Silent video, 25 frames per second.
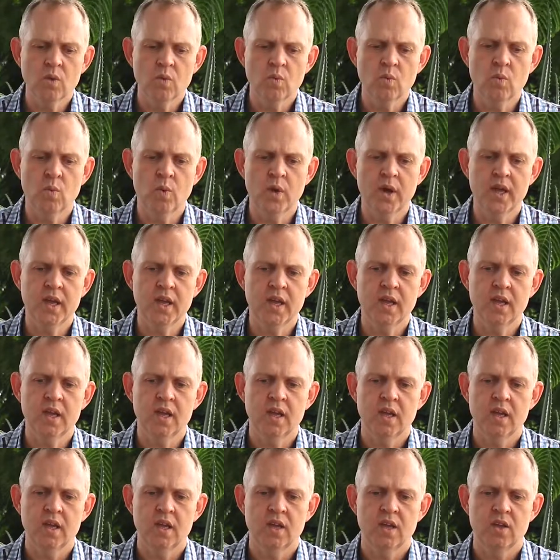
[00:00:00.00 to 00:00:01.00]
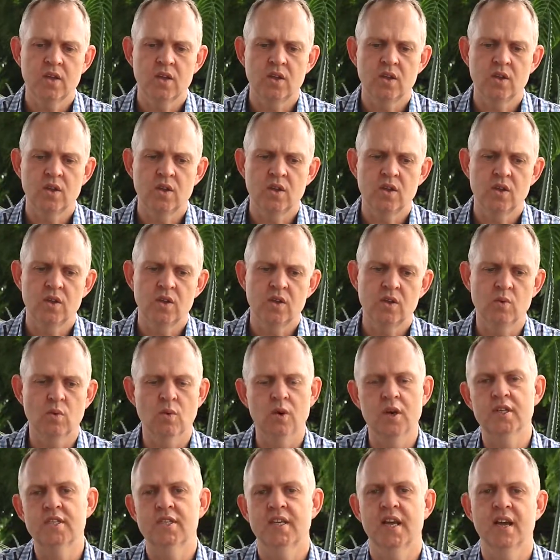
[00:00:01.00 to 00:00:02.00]
where you're
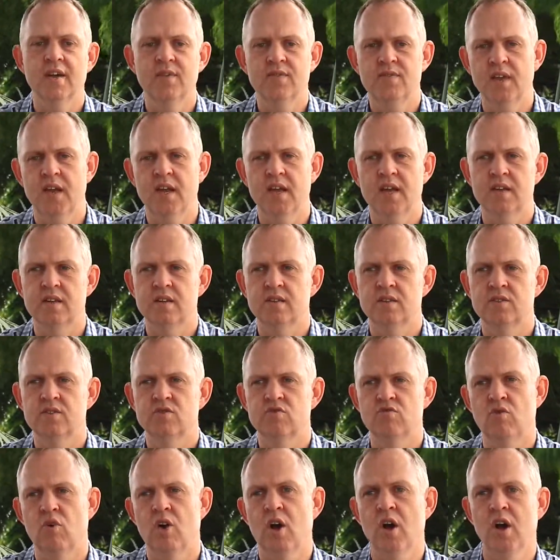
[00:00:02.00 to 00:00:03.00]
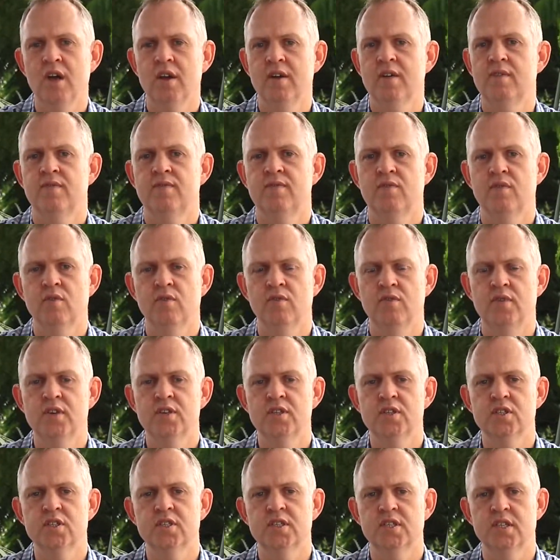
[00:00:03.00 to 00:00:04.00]
wanting to have that drive for
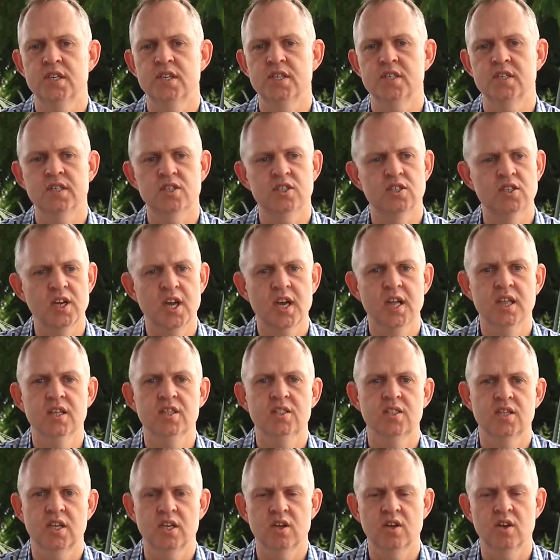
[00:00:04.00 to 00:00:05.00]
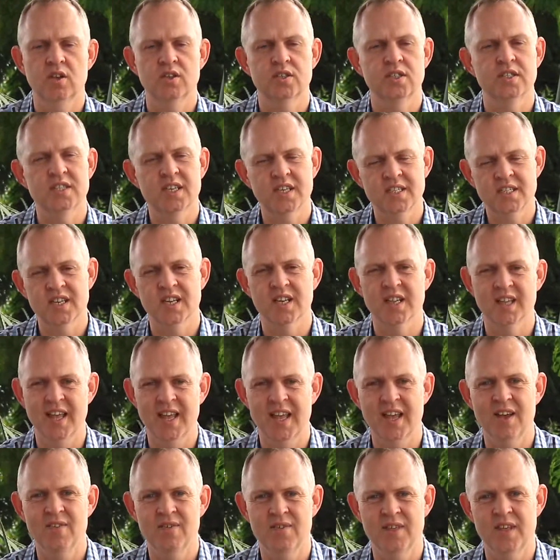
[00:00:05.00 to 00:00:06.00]
efficiencies and challenge that cost. It doesn't
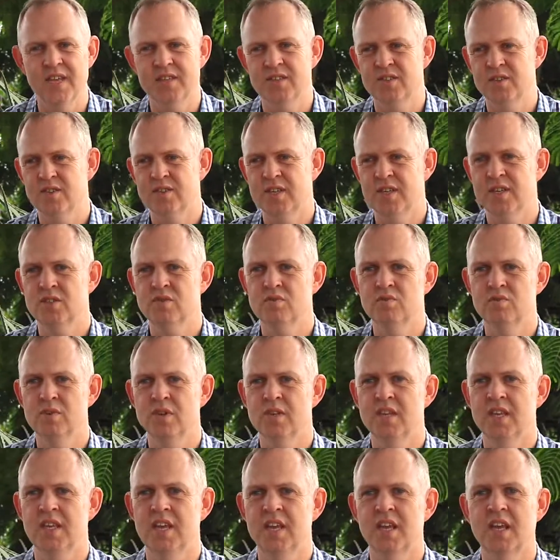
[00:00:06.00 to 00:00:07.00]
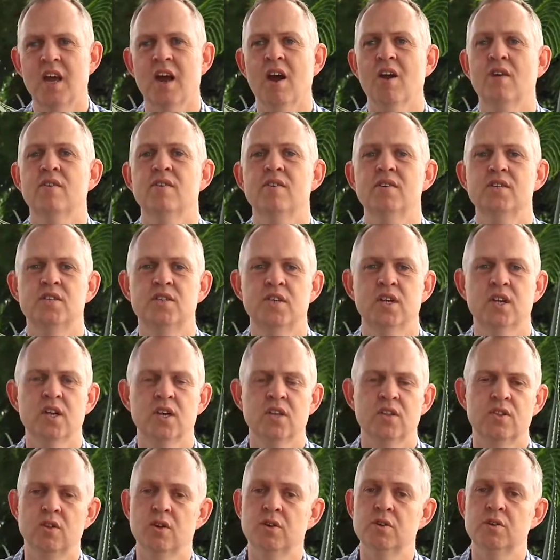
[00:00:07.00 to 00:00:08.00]
allow for that. So it doesn't really encourage
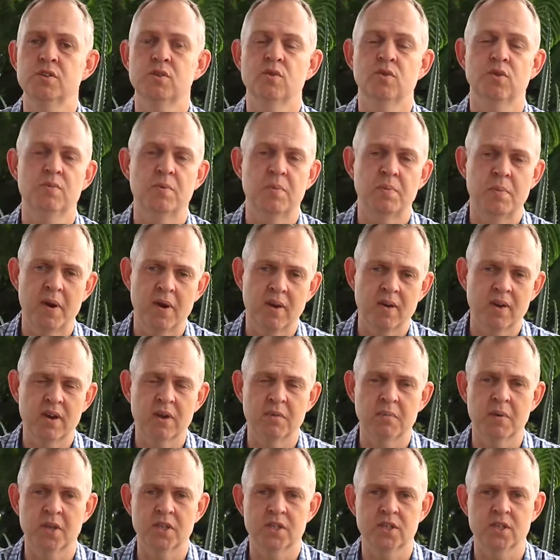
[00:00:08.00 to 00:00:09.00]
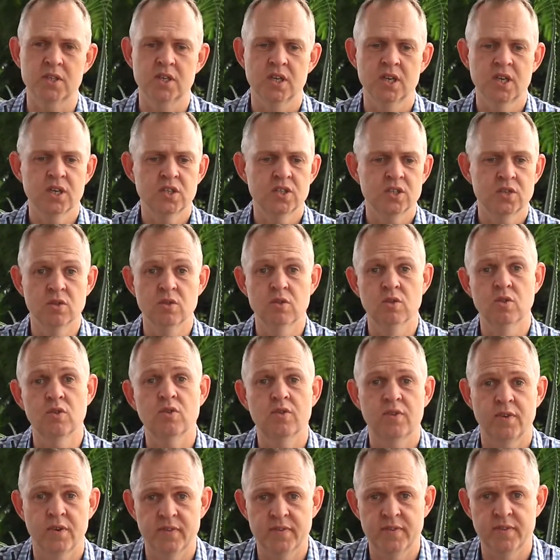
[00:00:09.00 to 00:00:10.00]
those who are preparing a budget to look
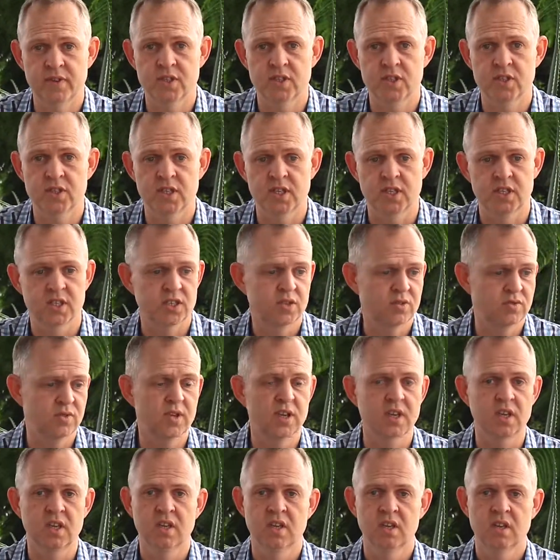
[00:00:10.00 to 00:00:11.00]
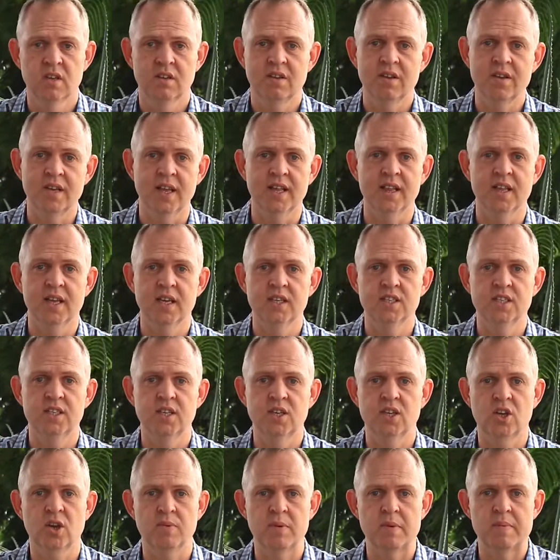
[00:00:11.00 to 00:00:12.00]
for efficiencies. It's really get last year,
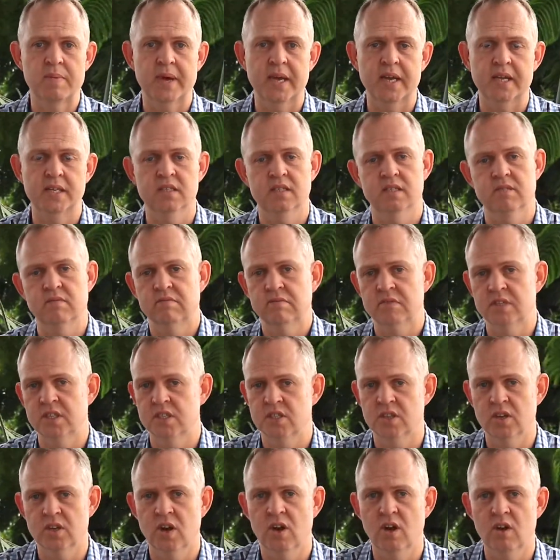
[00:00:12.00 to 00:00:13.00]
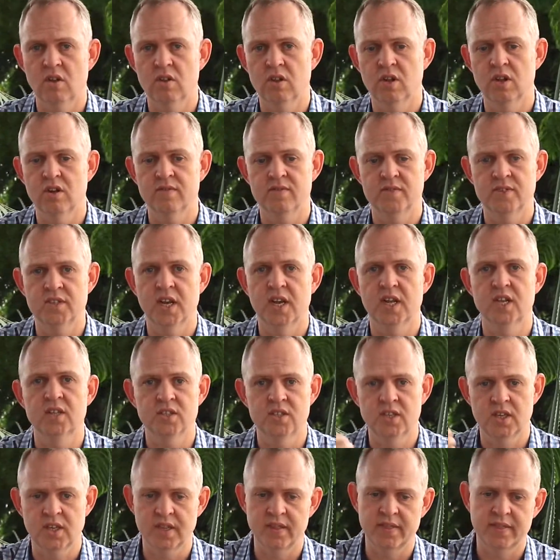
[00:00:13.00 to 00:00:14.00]
copy paste. There's not a whole lot of
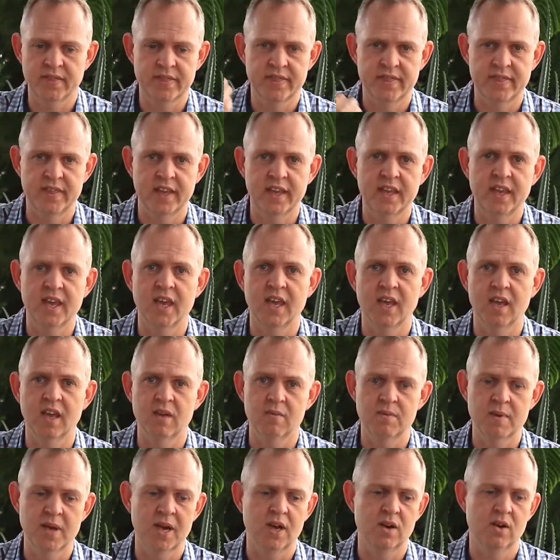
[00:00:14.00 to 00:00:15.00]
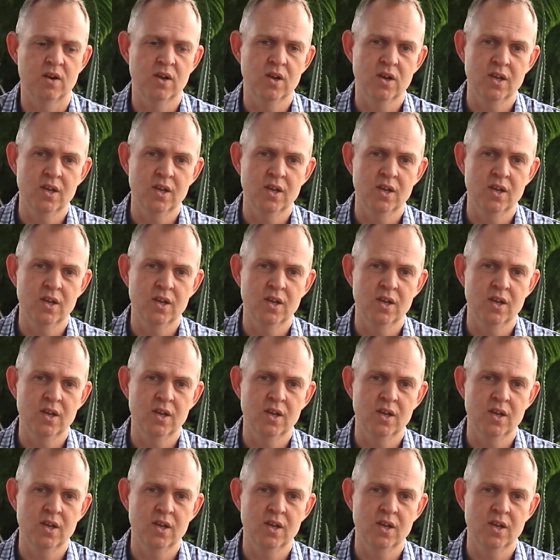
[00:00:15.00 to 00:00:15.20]
challenging and thinking about,